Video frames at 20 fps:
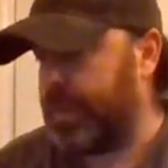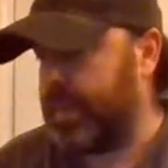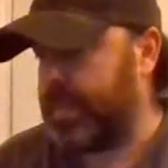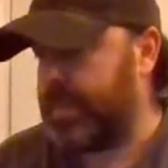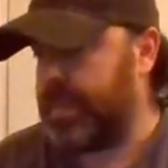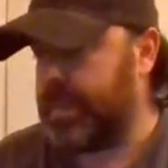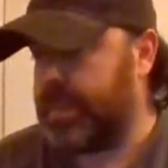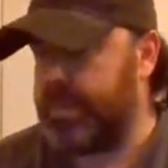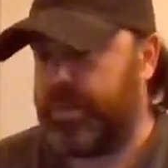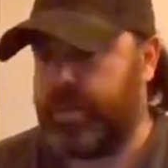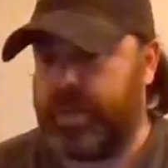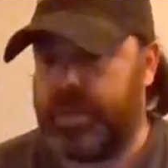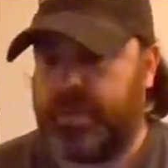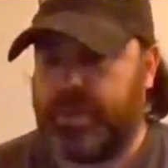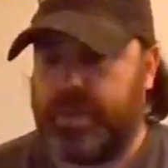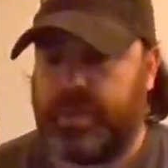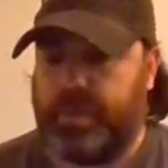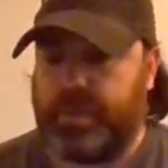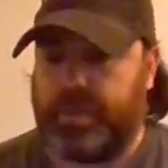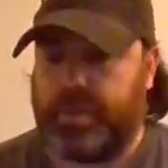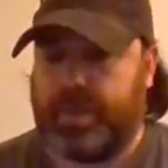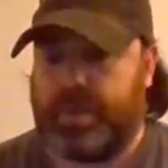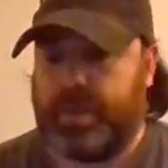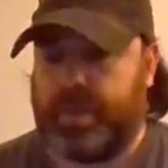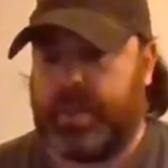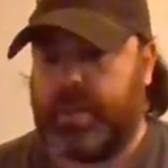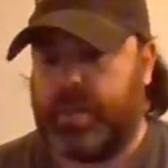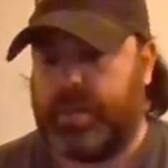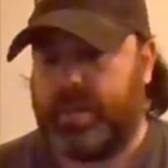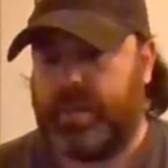because this vehicle
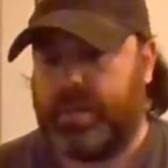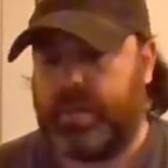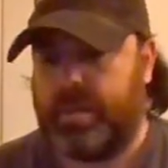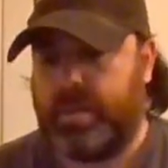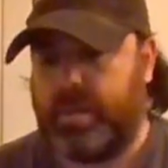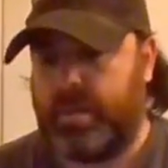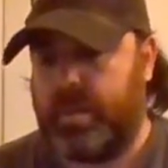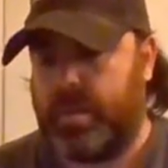is gonna.